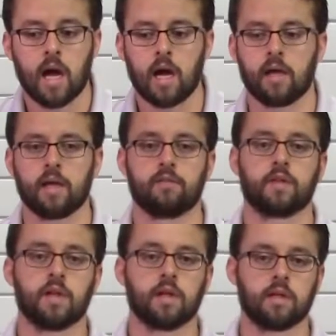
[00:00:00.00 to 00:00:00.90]

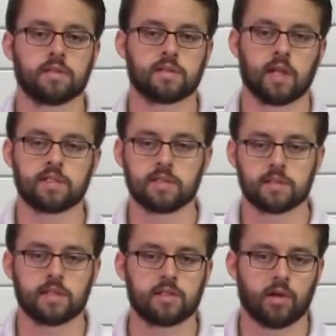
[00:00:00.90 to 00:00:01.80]
If the
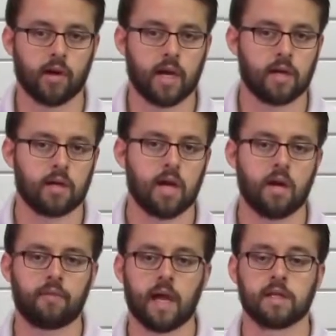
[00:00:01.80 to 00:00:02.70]
insulation's deteriorated
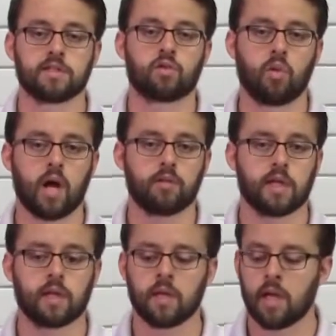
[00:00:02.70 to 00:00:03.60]
enough and it's
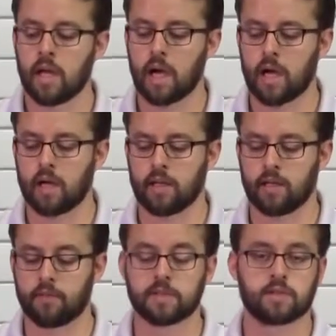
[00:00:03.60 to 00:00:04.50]
grounding,
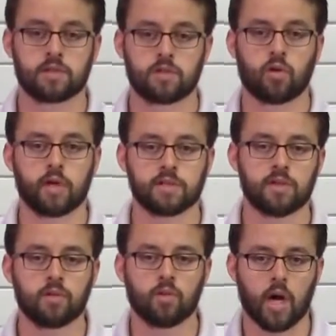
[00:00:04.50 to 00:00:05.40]
if it's shorting
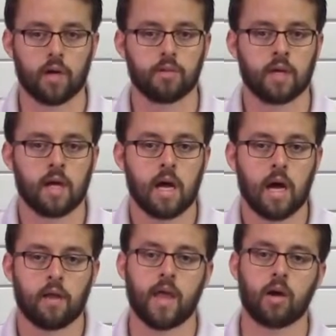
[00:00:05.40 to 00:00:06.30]
to ground,
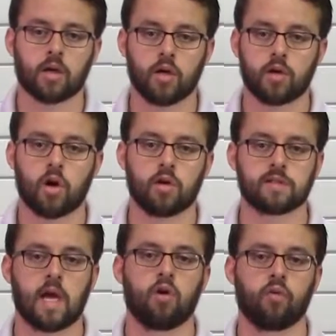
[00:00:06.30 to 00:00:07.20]
that could
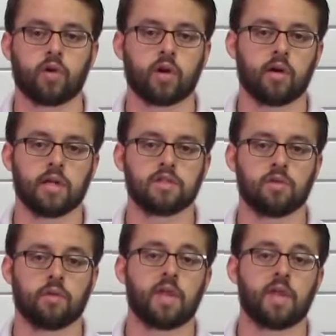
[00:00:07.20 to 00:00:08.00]
cause that overcurrent issue.